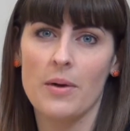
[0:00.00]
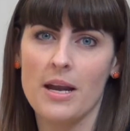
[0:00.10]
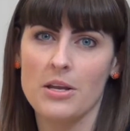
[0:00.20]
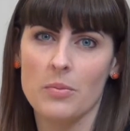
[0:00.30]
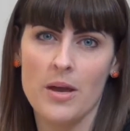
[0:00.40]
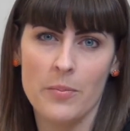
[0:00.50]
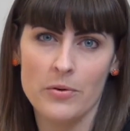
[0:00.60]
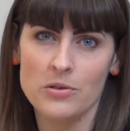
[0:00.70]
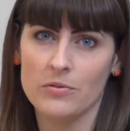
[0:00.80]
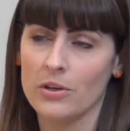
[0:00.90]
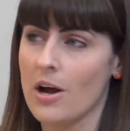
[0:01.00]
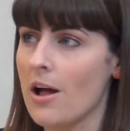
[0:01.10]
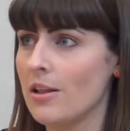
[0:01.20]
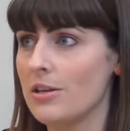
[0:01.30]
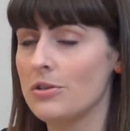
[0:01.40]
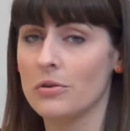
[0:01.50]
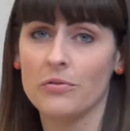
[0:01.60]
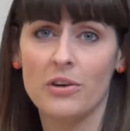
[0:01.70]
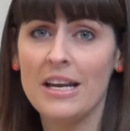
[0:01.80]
writing your papers for college or for